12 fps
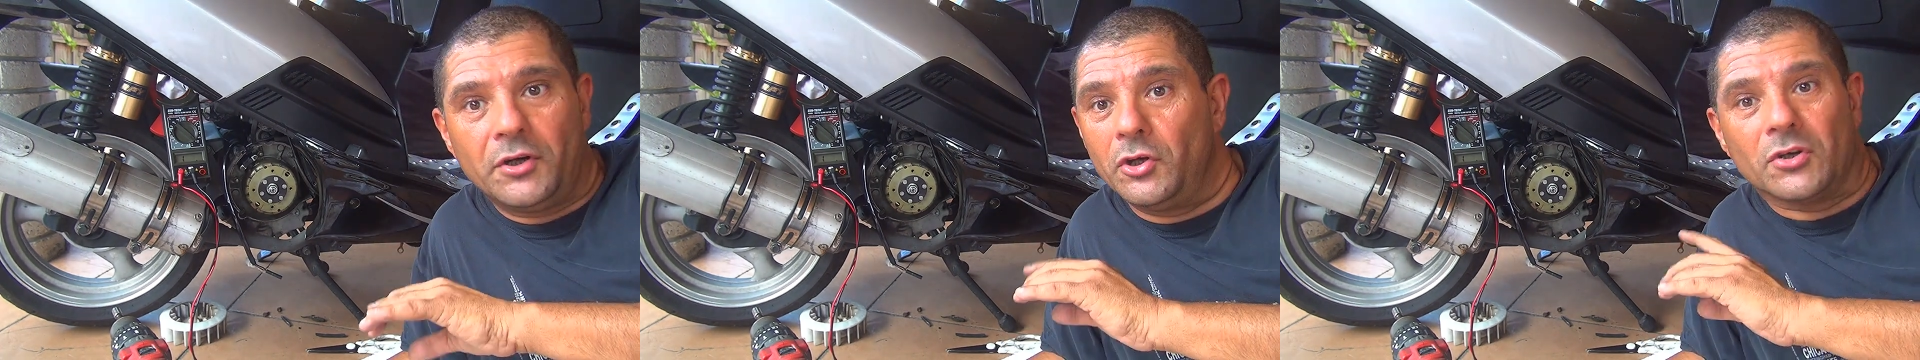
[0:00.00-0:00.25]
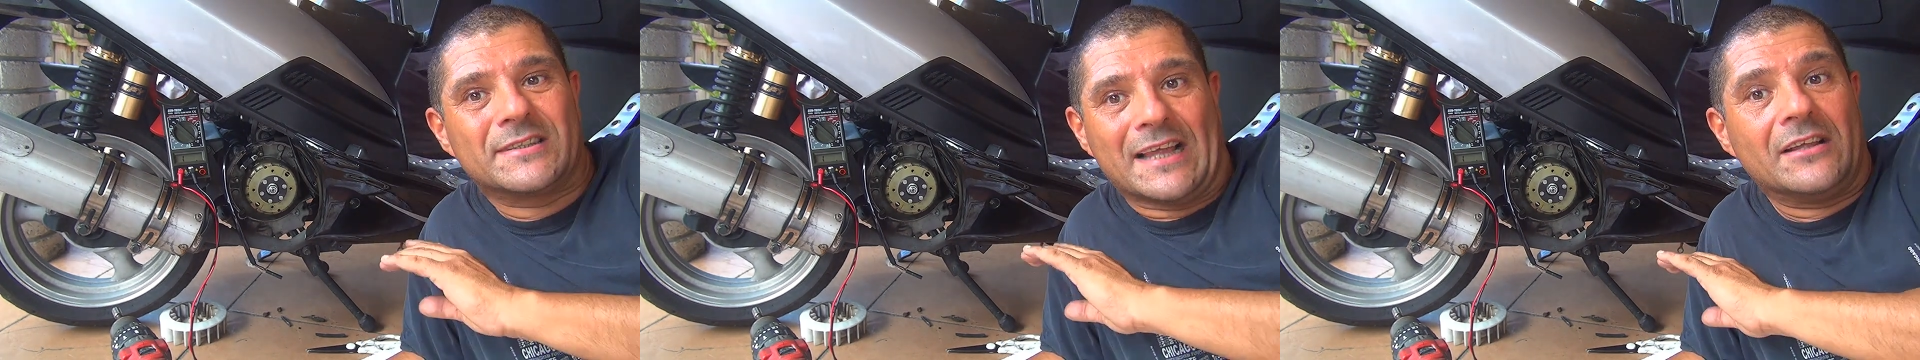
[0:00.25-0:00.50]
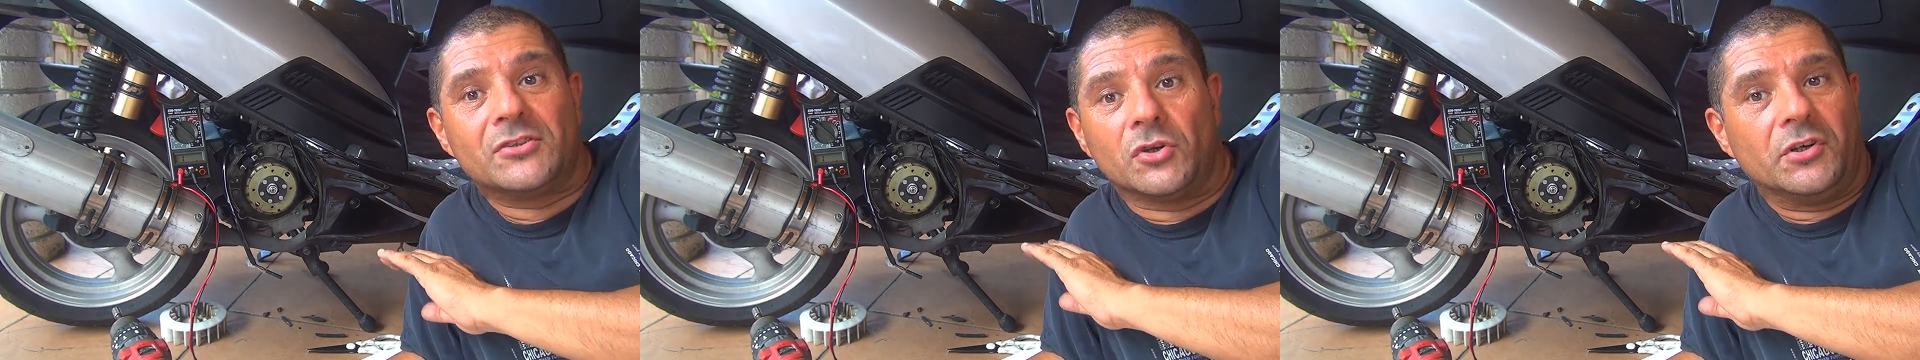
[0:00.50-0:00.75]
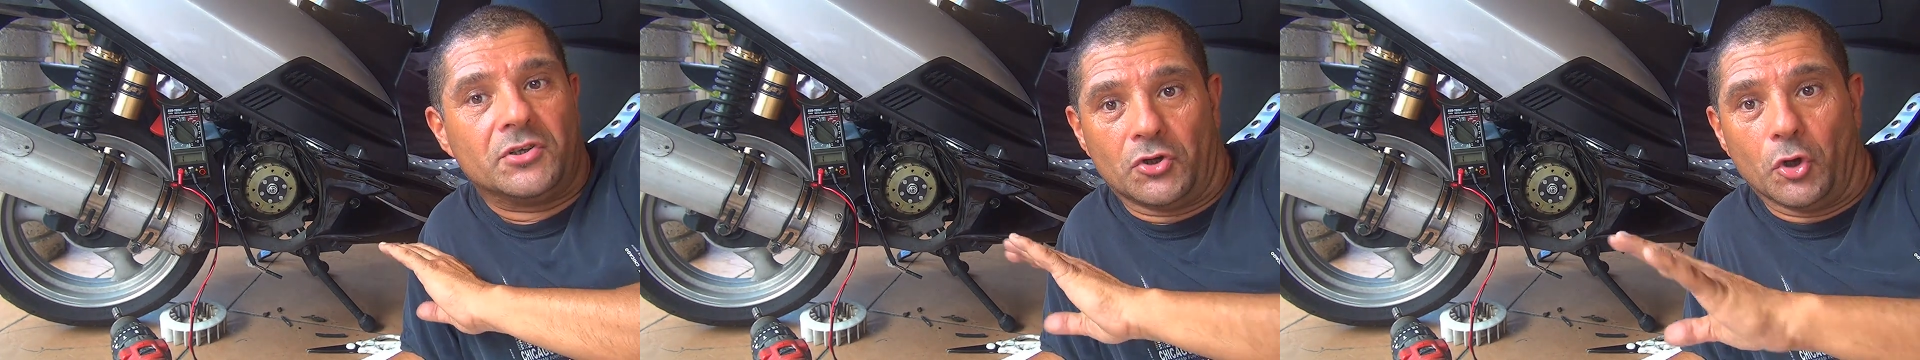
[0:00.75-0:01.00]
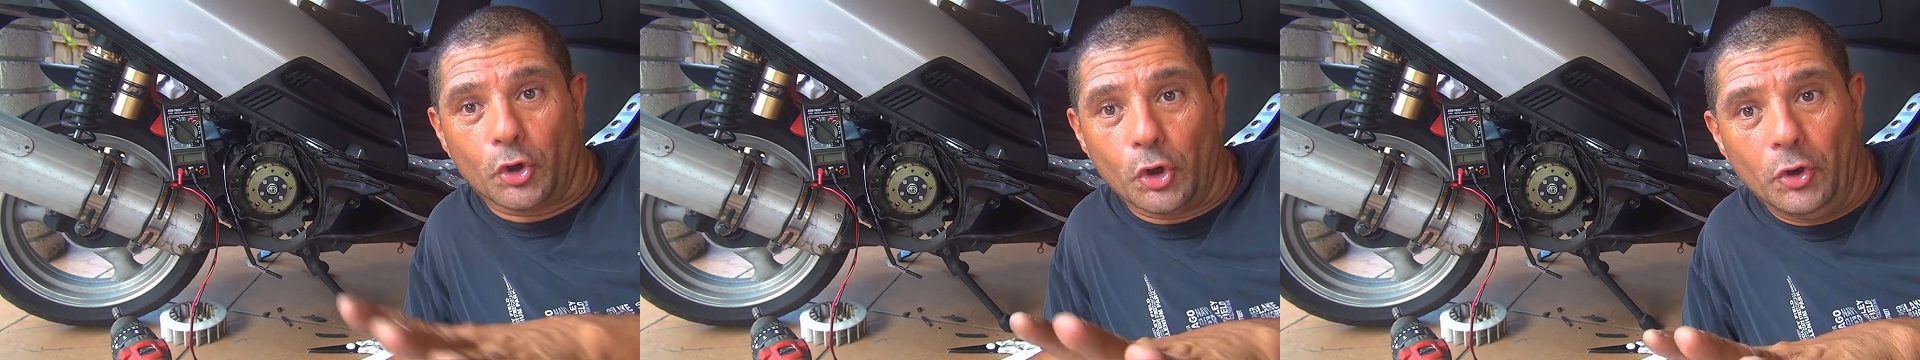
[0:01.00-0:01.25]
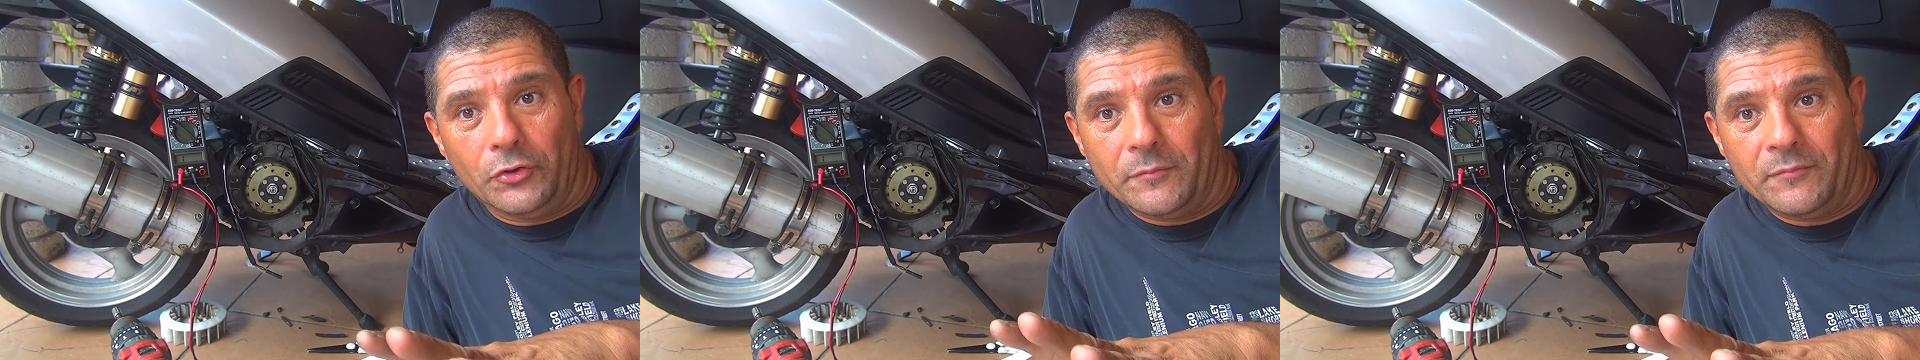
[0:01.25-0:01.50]
your sensor is no
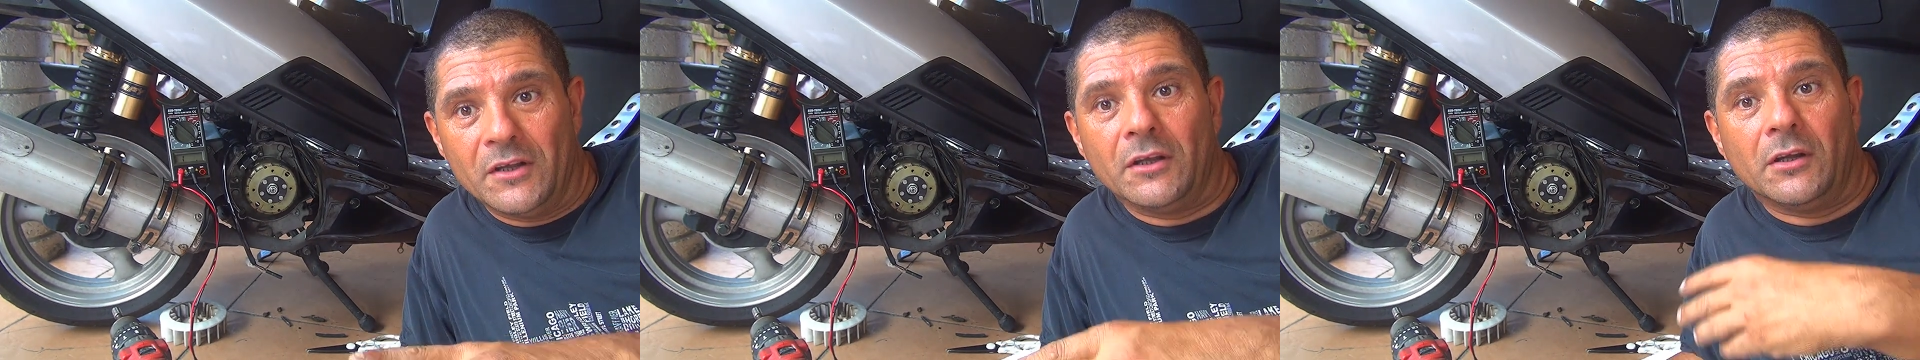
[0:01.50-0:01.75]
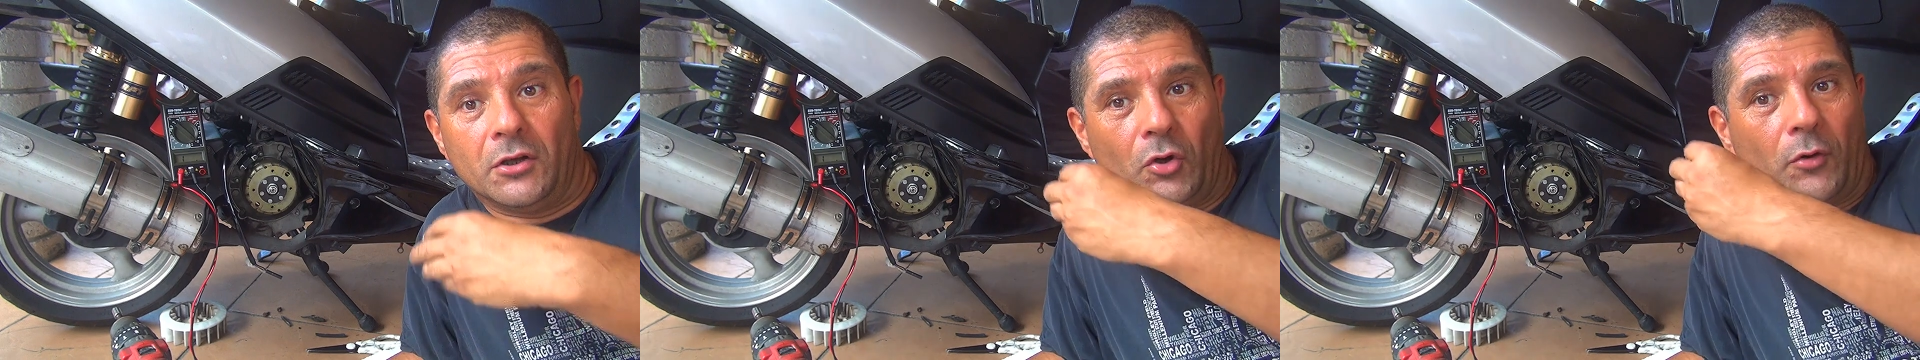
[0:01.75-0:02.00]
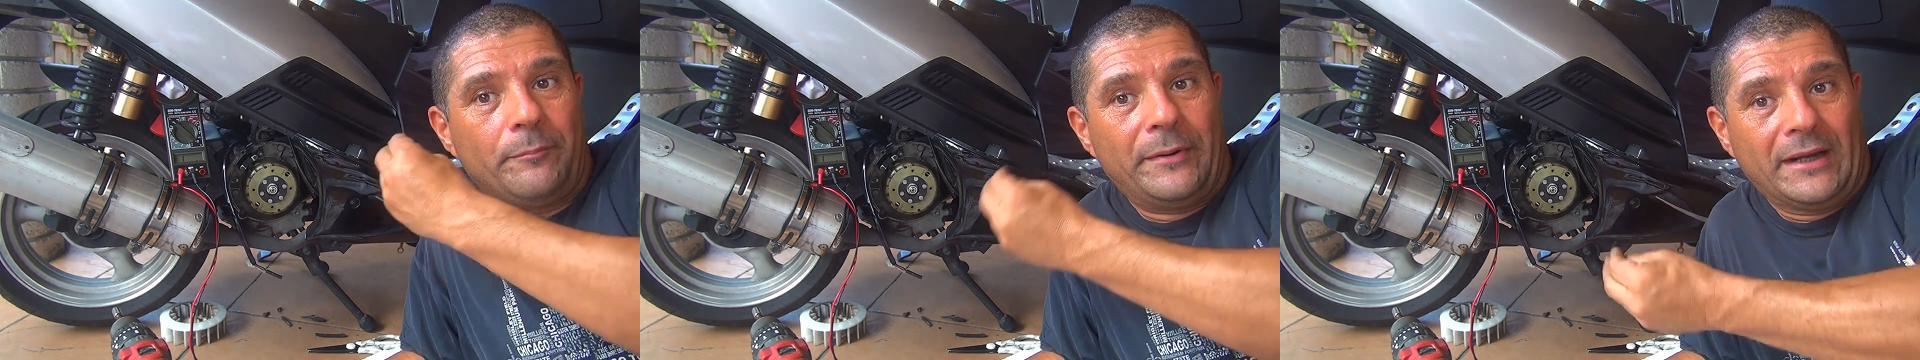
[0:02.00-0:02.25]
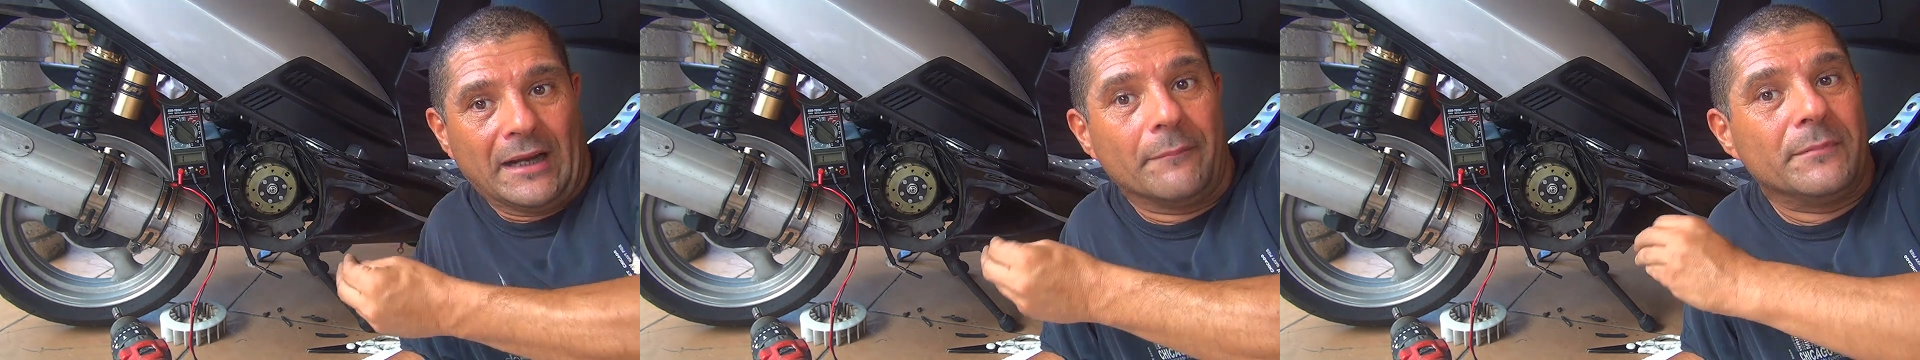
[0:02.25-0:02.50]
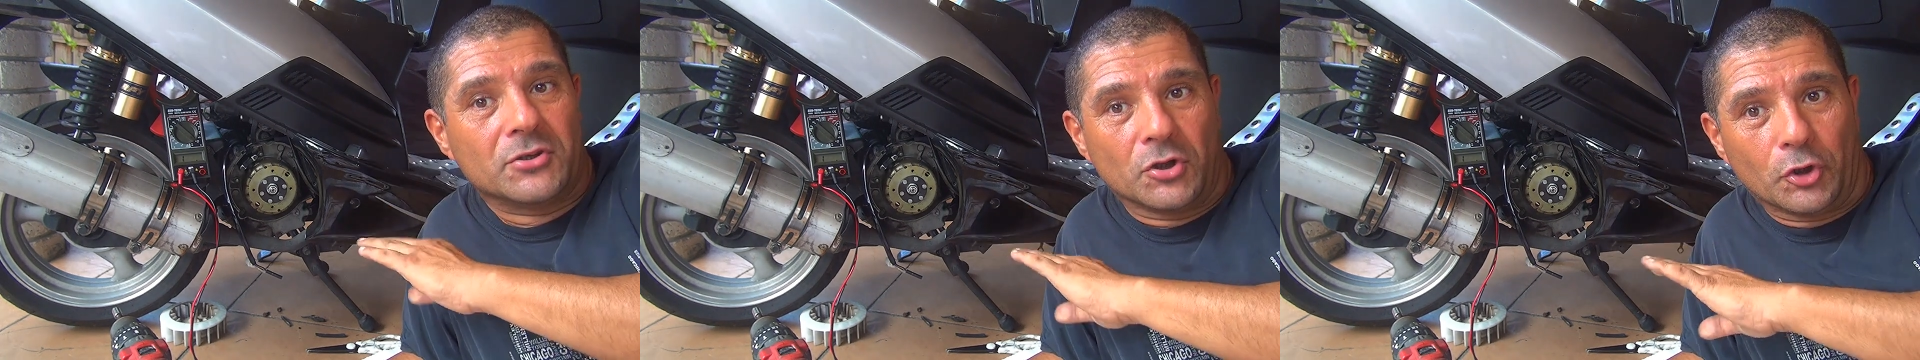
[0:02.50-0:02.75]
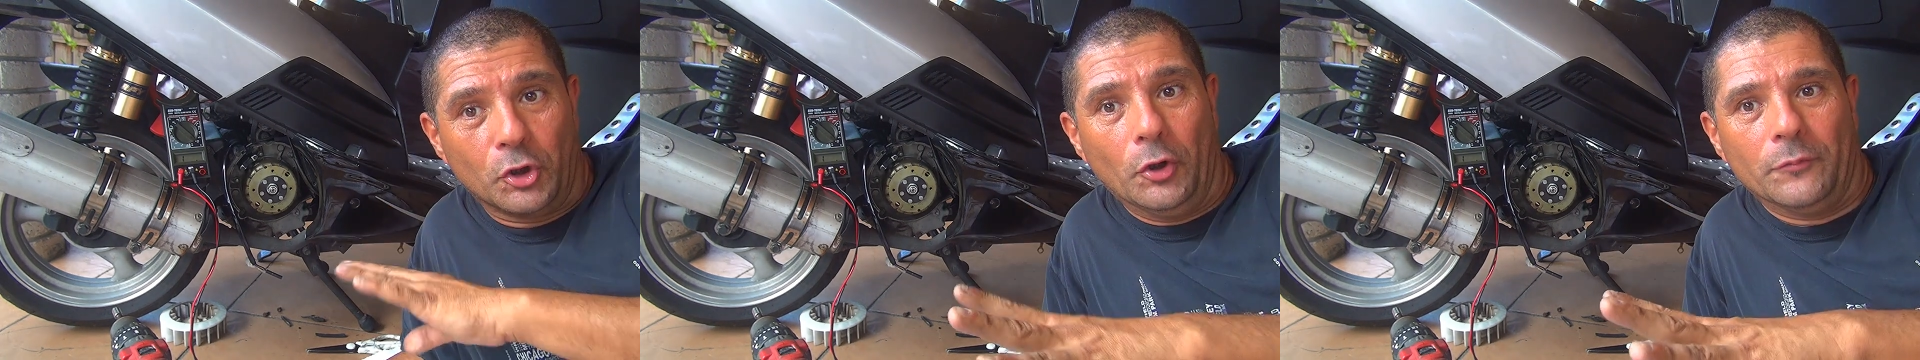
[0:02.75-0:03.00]
good. Your pickup is
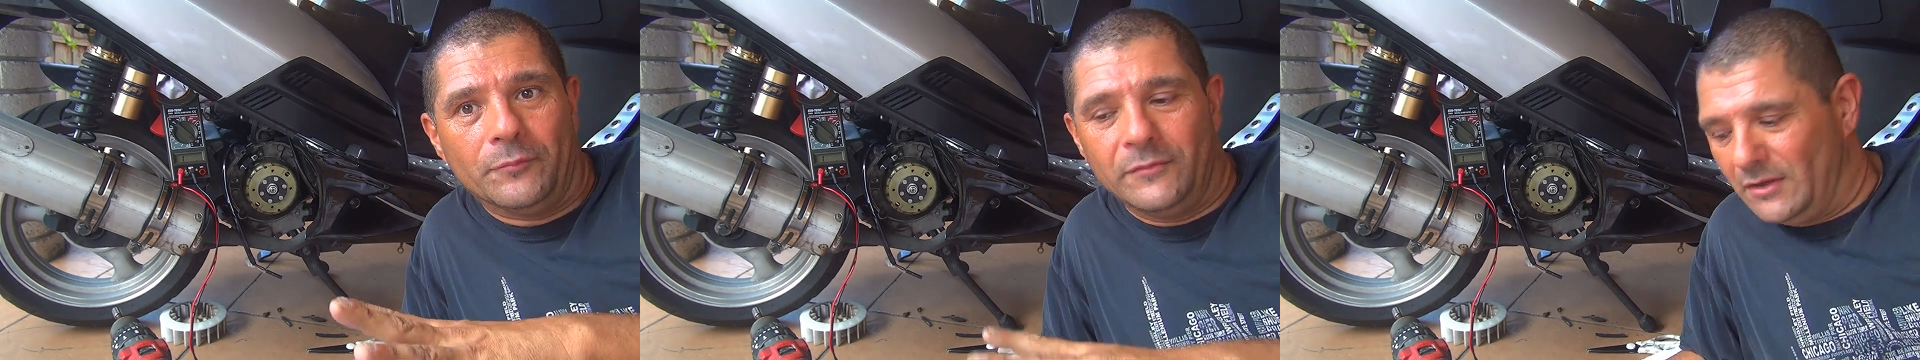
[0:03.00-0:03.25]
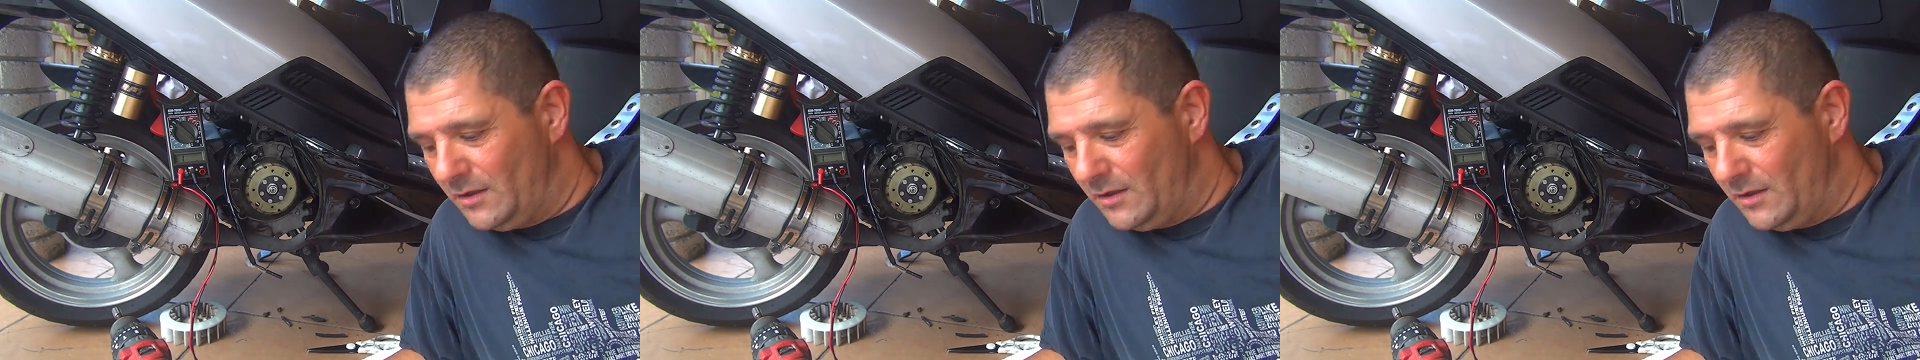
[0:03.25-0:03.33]
no good.